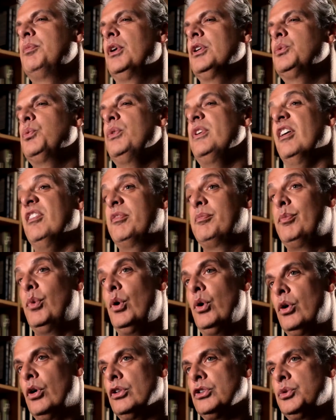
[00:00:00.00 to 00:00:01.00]
but we have
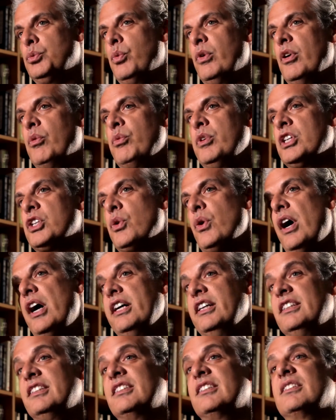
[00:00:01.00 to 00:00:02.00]
boards where we
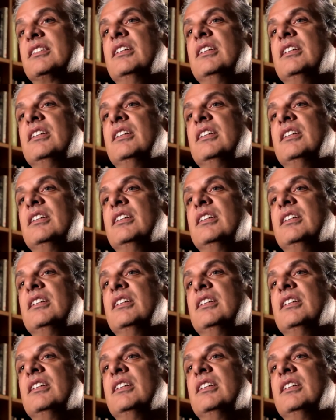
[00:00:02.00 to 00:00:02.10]
write